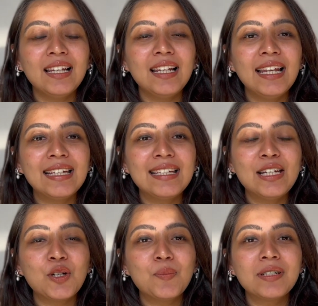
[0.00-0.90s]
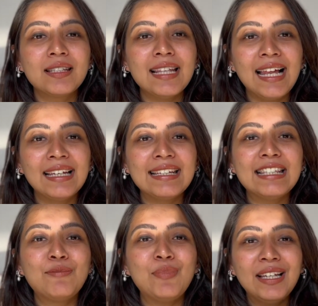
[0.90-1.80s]
let your personality
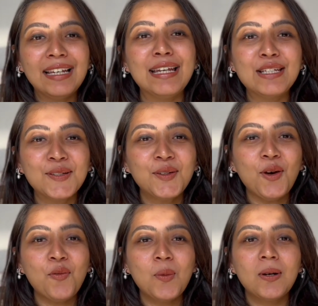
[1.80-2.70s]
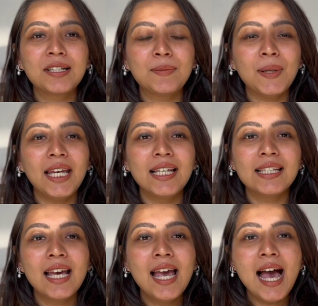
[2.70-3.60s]
spill into your
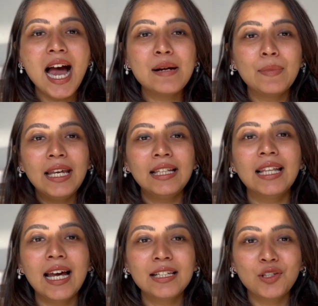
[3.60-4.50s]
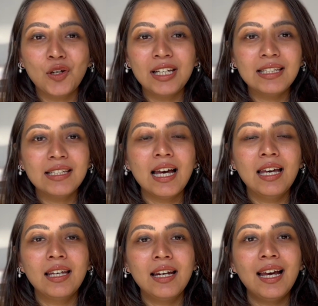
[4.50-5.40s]
workspace and make that your
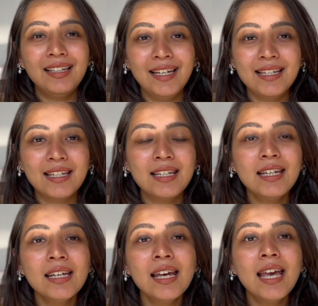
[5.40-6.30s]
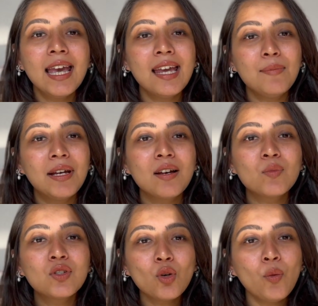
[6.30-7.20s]
entire identity. It
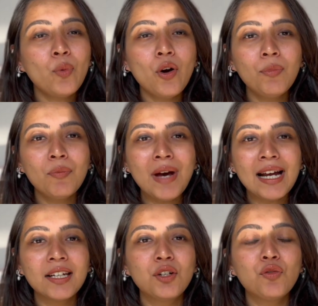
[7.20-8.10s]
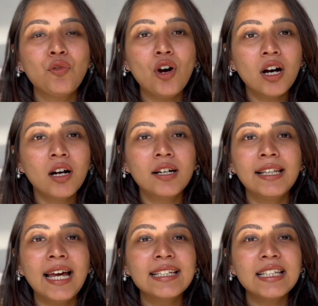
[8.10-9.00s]
becomes so problematic for her
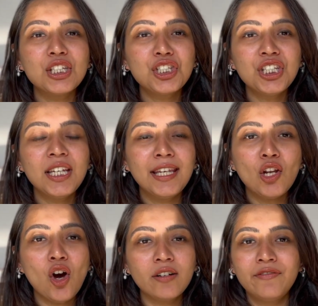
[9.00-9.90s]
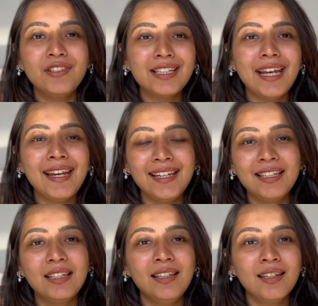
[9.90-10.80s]
that she cannot fit
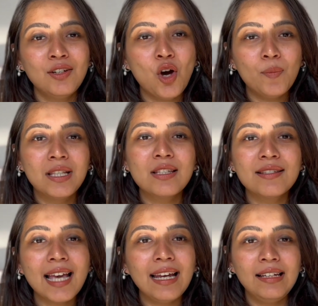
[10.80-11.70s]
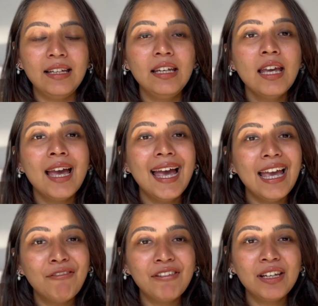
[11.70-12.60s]
in the normal society.
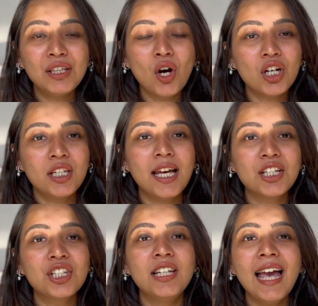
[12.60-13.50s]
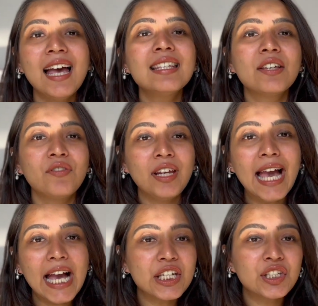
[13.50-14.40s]
Every thought that she has, every
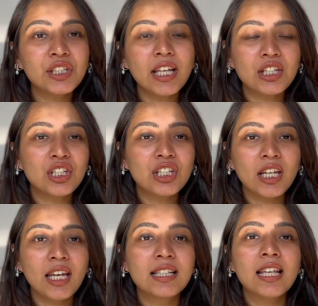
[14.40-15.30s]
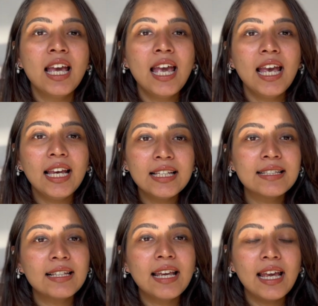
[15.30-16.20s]
action that she takes
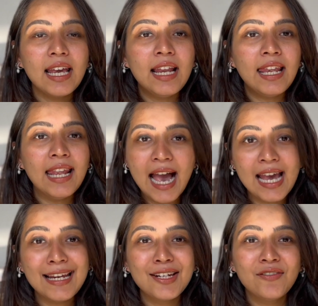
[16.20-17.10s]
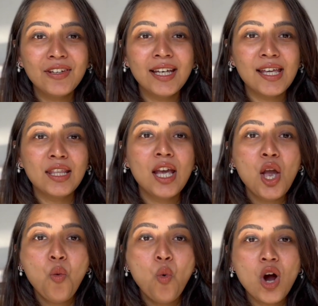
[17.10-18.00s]
is in line with
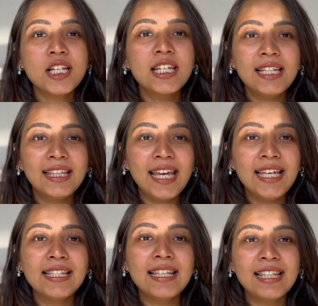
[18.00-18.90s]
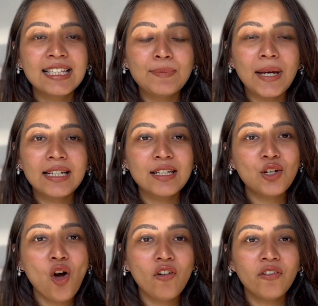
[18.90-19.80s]
what she thinks is expected
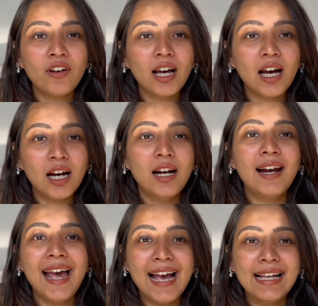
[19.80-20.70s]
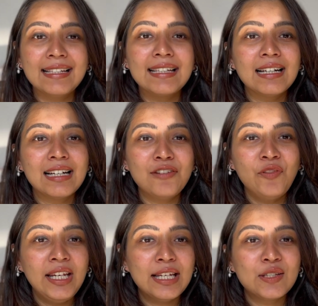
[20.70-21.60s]
of her as a
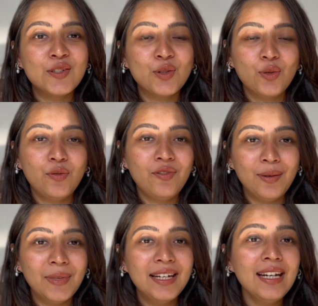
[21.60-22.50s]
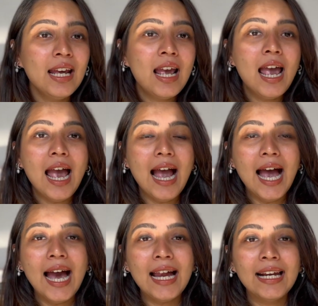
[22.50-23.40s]
convenience store woman.
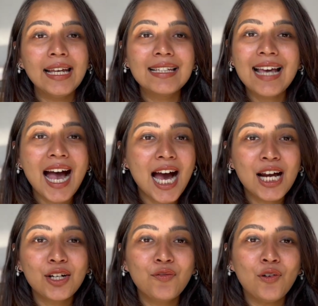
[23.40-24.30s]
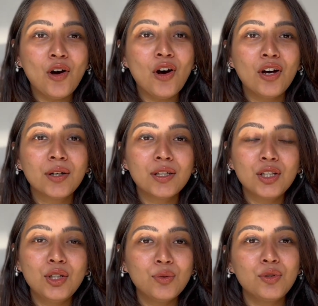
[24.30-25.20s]
And it's hard for
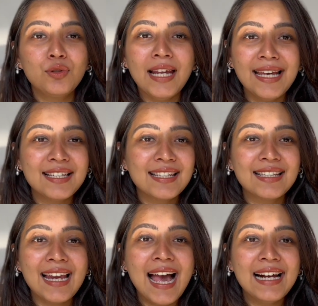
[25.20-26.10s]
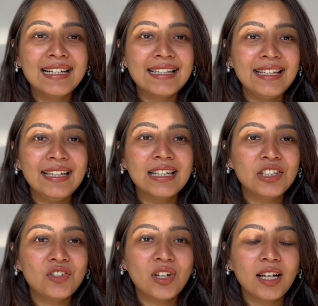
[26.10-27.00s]
you to digest and see her
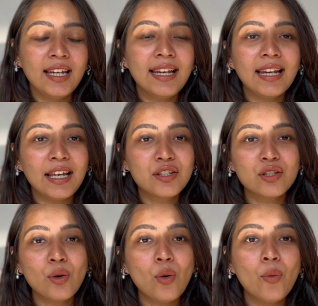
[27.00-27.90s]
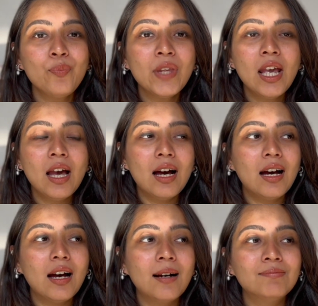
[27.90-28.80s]
struggling like so.
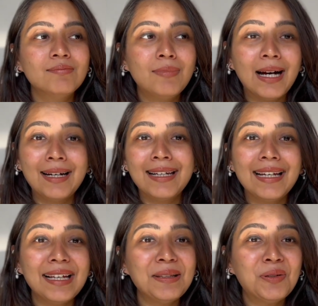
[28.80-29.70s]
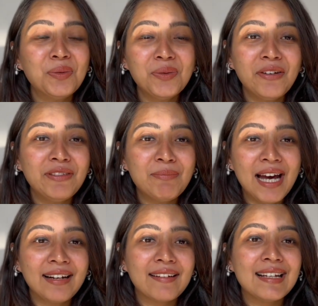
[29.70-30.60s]
But the truth of the
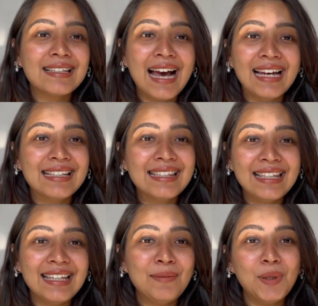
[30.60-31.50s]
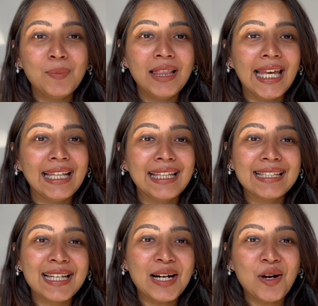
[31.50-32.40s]
matter is, I see people like
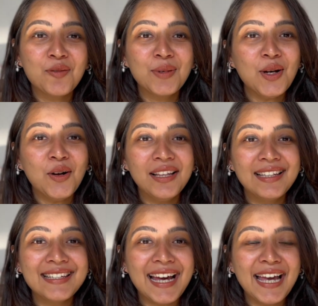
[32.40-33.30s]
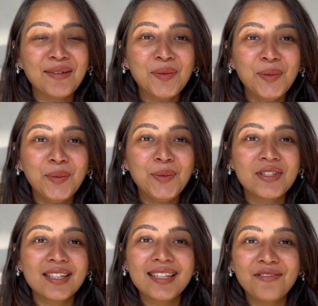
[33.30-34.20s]
this around me all the time who
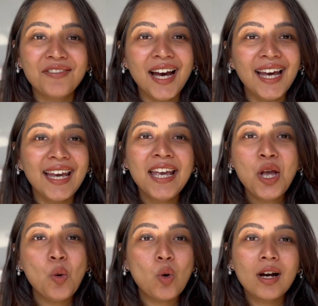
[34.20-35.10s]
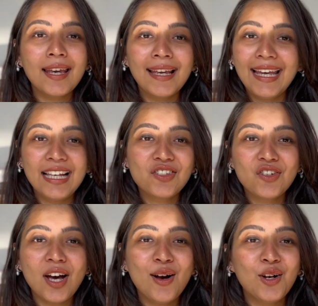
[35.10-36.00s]
justify working
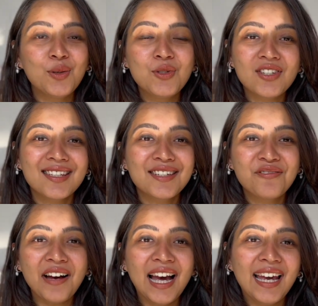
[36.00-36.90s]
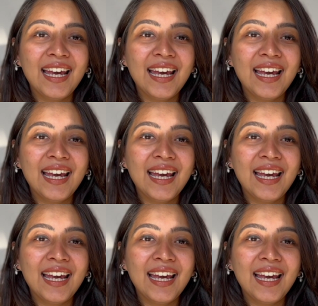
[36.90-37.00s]
extra or who justify